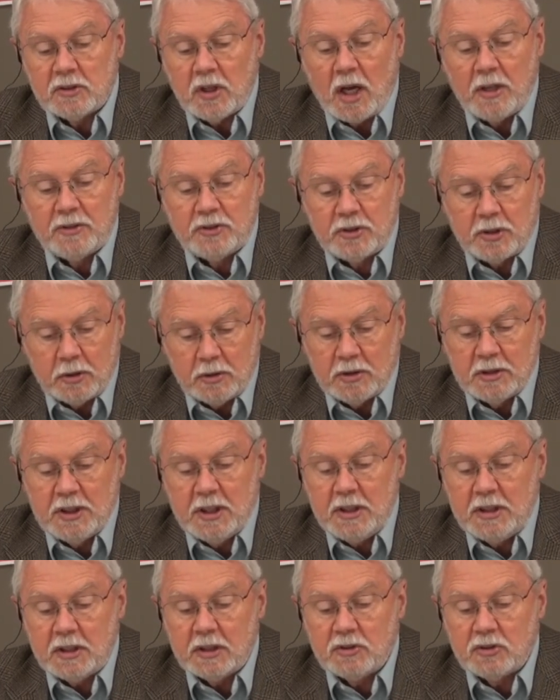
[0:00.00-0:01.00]

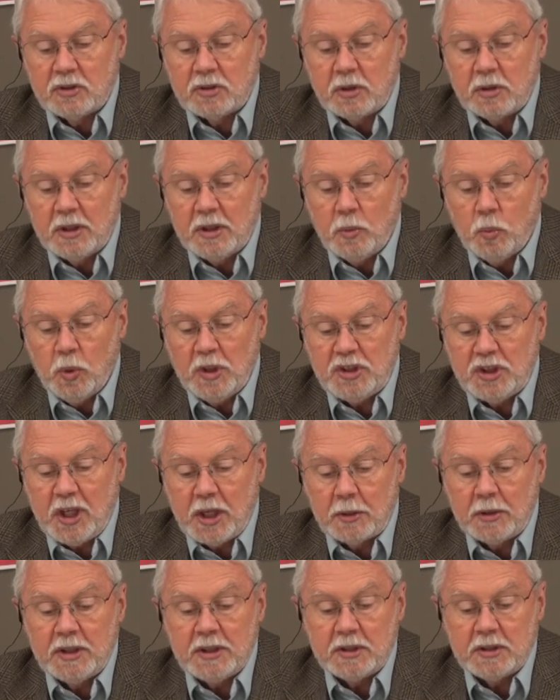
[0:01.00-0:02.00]
uncertainty concerning which
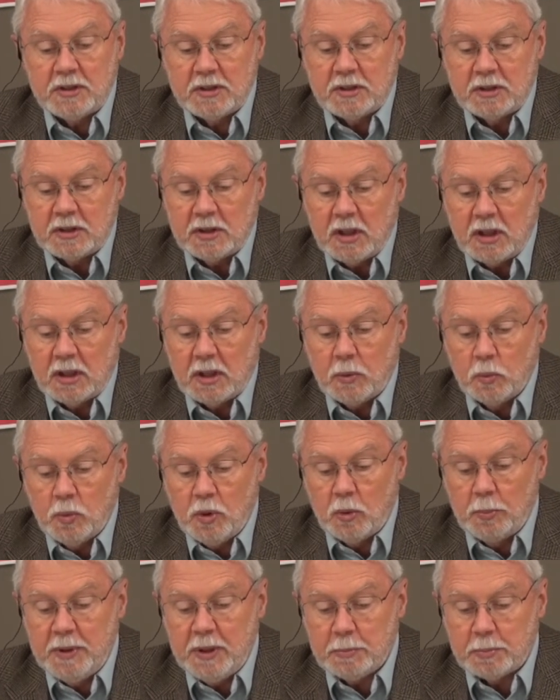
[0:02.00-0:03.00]
areas
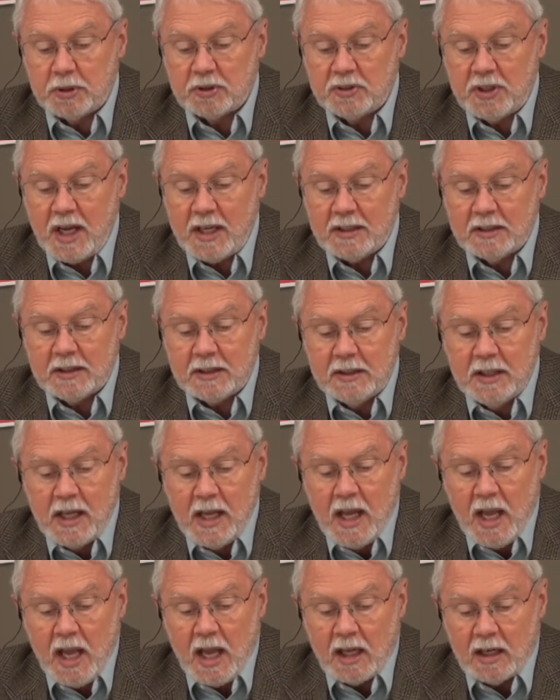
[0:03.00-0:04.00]
will be protected.
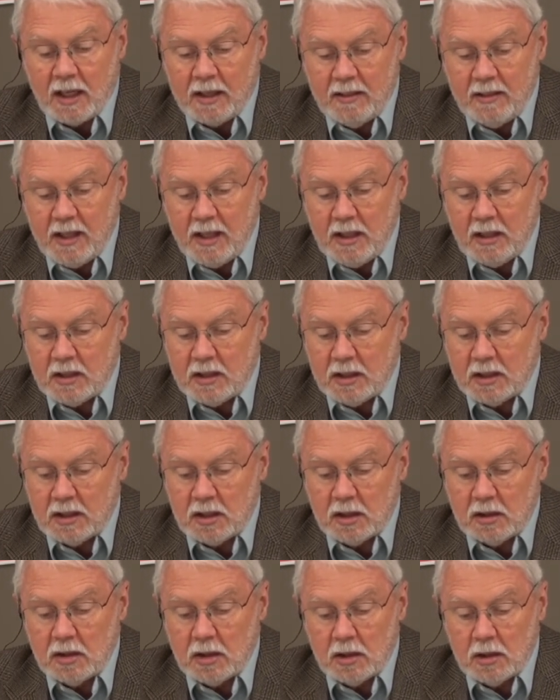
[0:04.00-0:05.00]
And I think
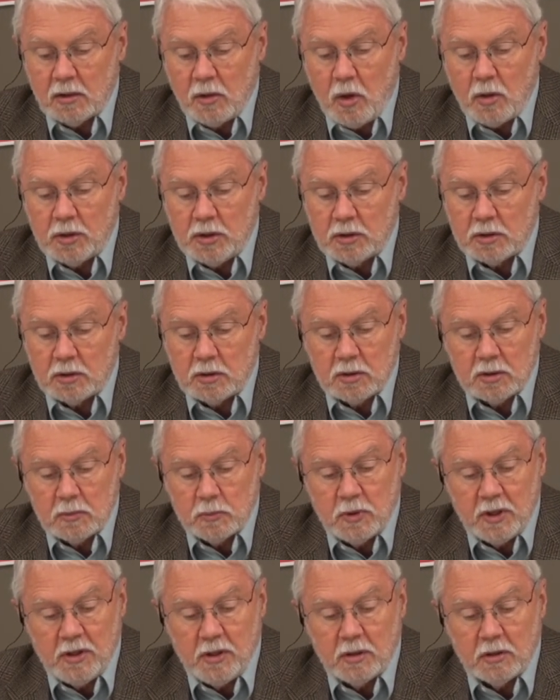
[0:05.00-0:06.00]

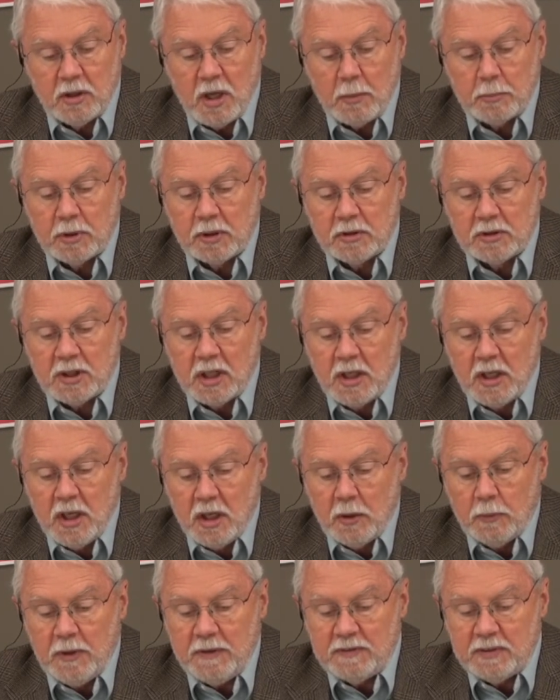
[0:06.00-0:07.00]
with your numbers,
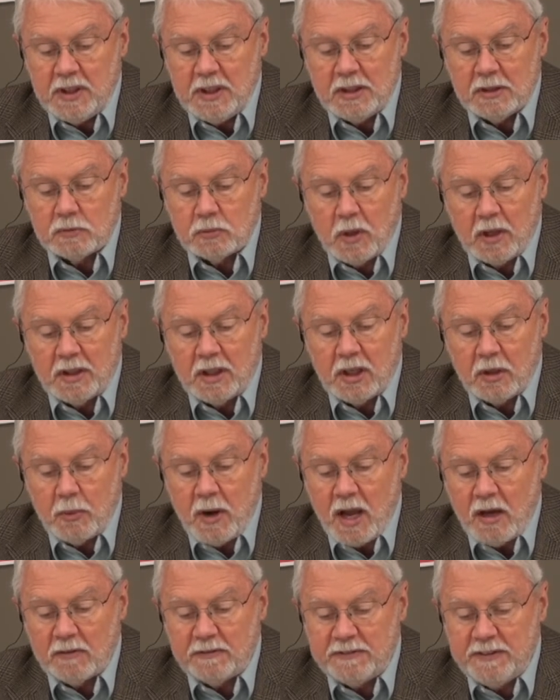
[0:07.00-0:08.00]
we've seen it running
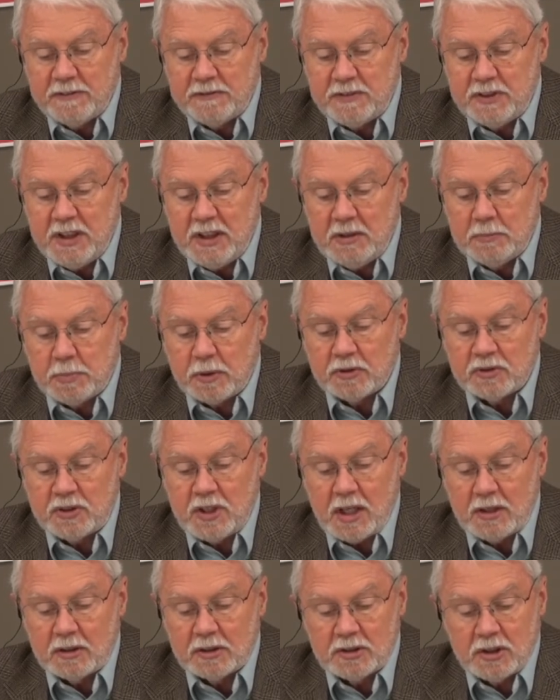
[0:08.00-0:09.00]
around
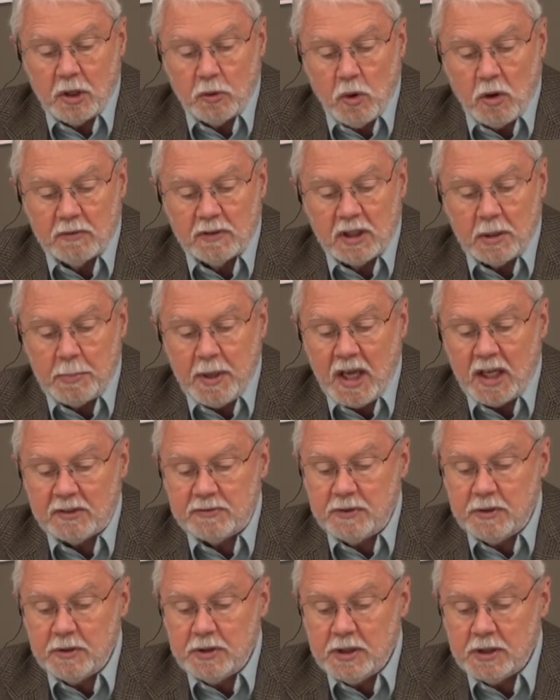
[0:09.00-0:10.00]
15% or so over the
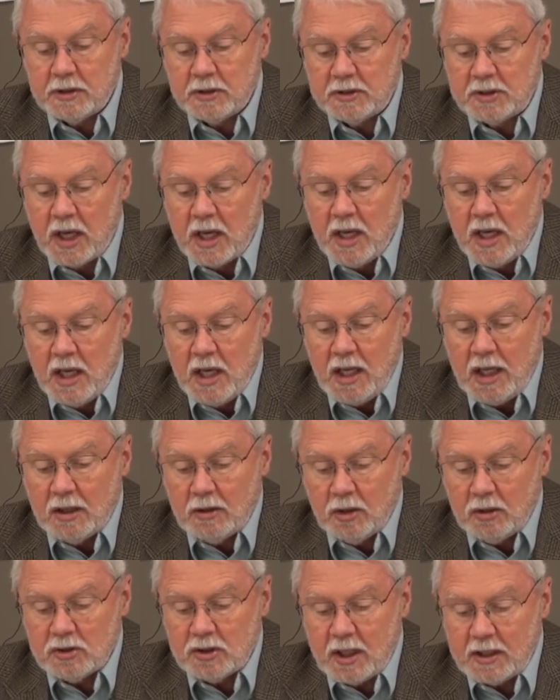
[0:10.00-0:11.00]
past few years. It
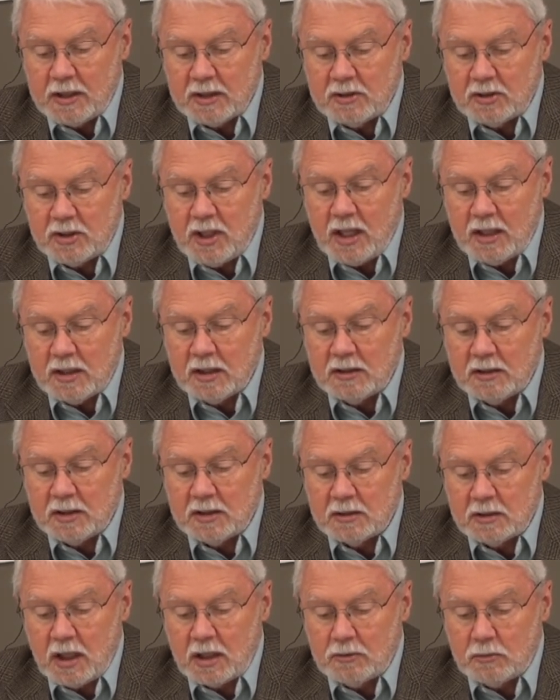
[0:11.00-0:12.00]
looks like it's taken
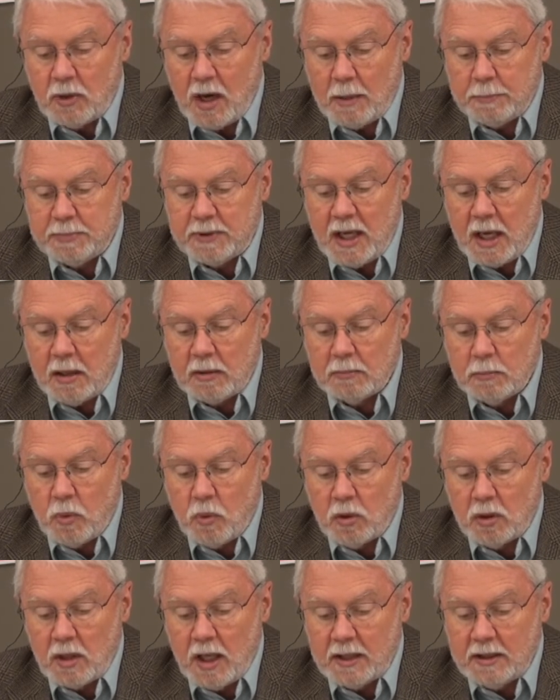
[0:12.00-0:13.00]
a drop down
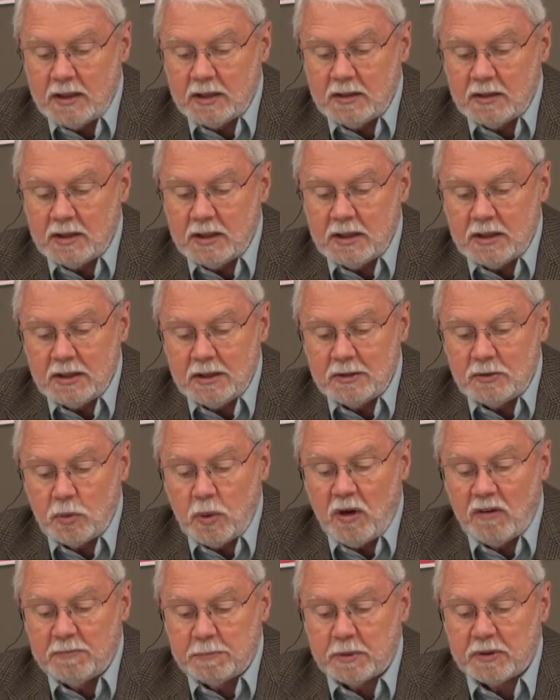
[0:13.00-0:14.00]
more like in the
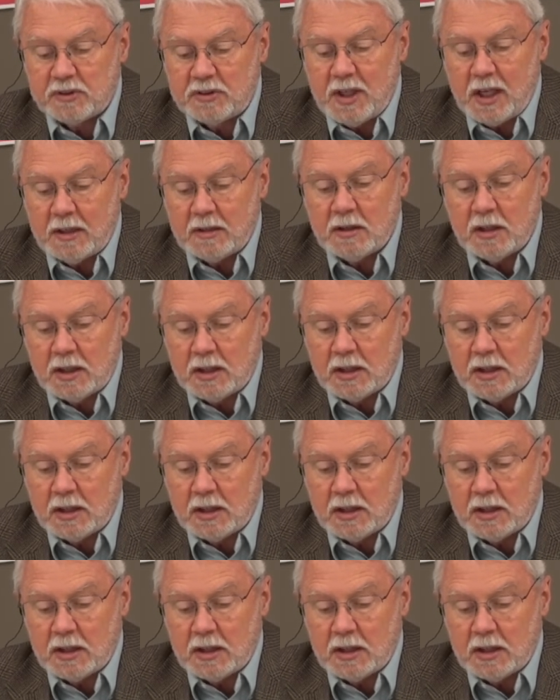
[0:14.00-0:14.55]
12%.